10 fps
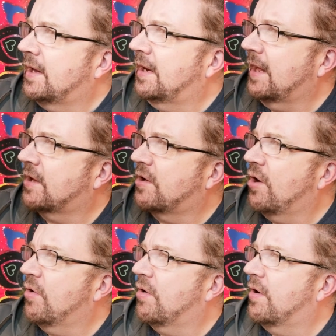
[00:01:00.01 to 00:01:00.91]
let
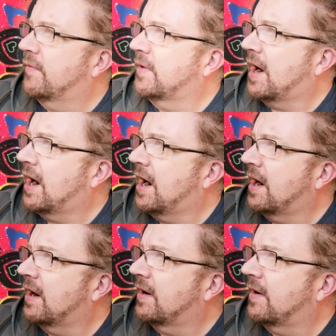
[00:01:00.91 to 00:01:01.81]
go of the
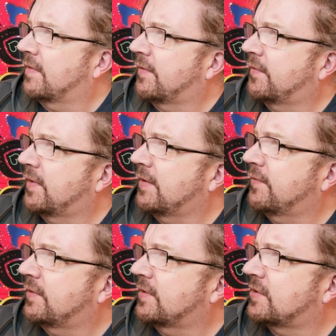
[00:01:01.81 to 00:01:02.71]
heart of the
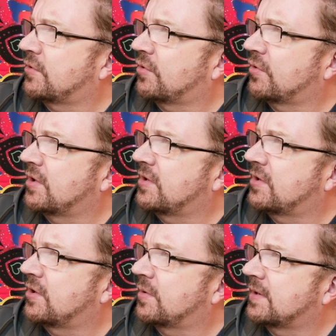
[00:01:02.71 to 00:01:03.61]
fearful stories you are